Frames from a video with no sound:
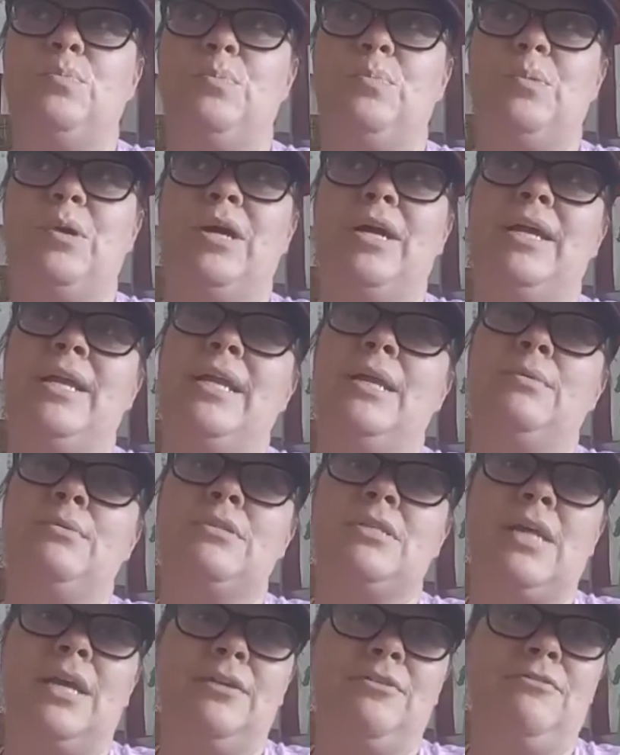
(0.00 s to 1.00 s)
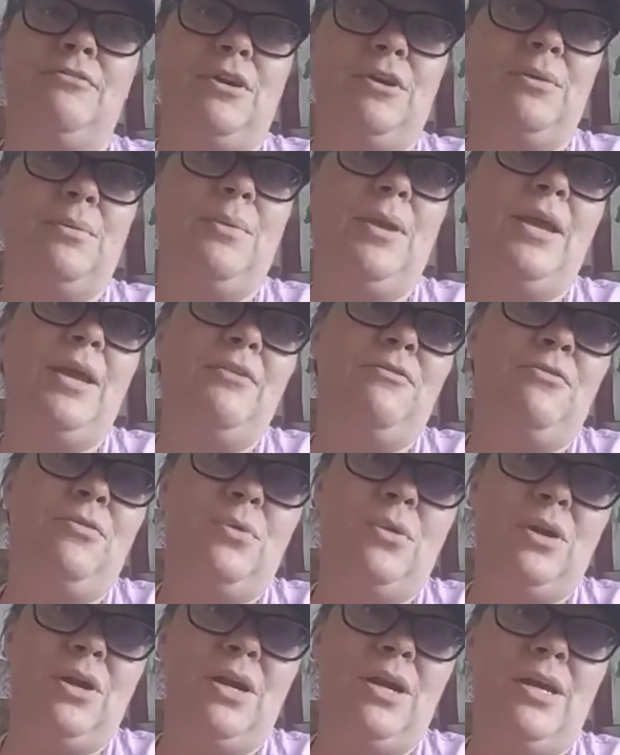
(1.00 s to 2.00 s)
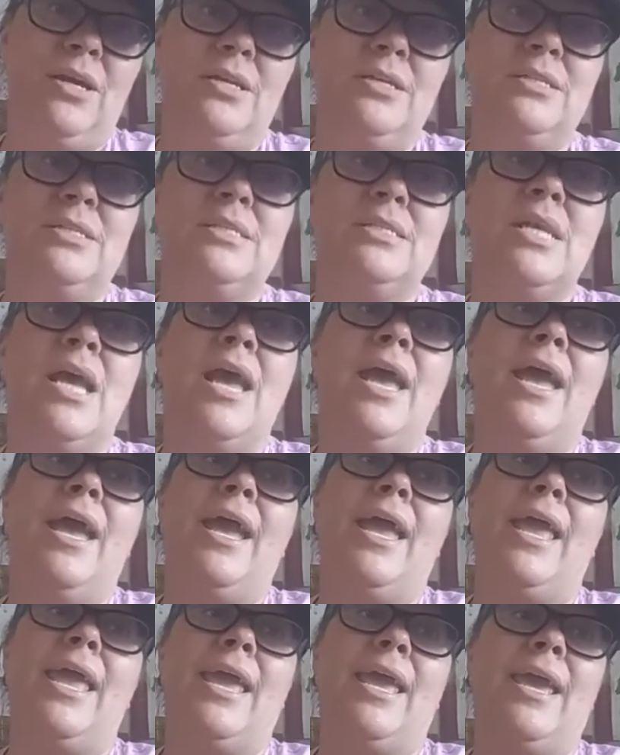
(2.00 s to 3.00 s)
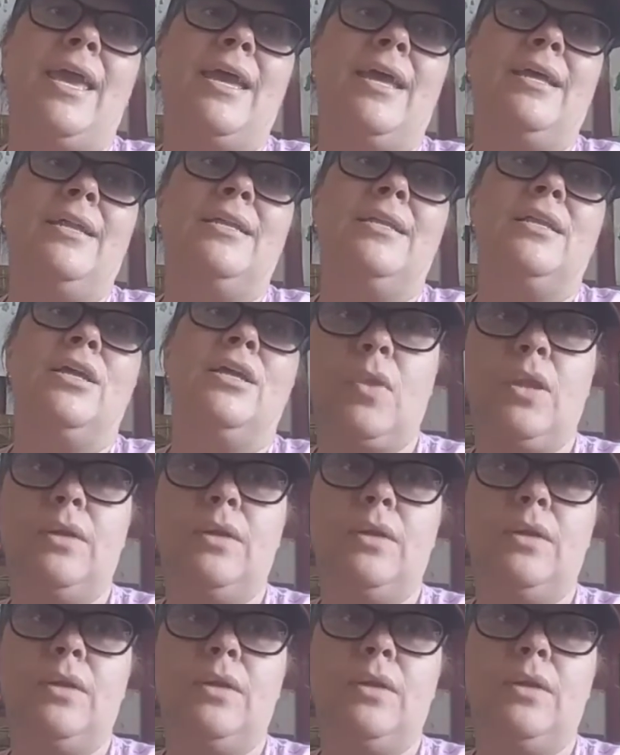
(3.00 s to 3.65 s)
but it was kind of far away for us, and